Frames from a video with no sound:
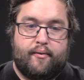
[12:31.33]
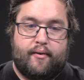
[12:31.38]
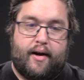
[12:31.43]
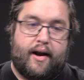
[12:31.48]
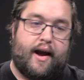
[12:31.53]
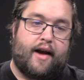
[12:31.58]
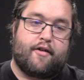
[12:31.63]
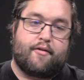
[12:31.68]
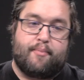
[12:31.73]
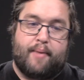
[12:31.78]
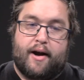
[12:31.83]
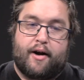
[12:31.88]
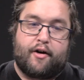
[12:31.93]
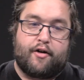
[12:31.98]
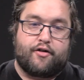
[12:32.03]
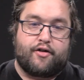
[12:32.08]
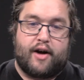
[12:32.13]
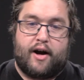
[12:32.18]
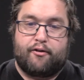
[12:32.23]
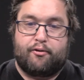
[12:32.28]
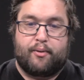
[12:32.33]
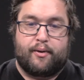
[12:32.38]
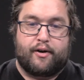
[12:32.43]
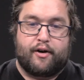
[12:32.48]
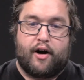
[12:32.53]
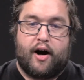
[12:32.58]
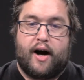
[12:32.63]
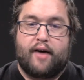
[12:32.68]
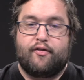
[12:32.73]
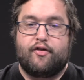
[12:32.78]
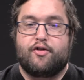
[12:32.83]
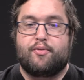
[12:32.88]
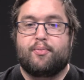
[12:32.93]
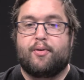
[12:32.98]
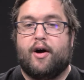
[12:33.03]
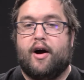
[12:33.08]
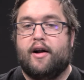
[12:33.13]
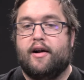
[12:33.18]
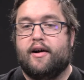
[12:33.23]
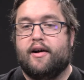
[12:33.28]
guess Microsoft with their Office
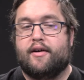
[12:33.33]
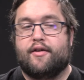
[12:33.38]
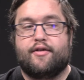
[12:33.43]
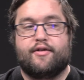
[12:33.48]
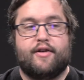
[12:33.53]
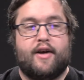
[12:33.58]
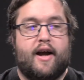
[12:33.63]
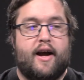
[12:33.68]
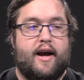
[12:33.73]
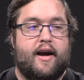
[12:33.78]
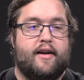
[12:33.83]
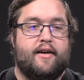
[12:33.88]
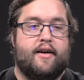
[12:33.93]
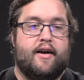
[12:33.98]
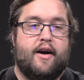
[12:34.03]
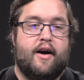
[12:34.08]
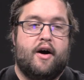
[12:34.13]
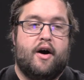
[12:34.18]
products and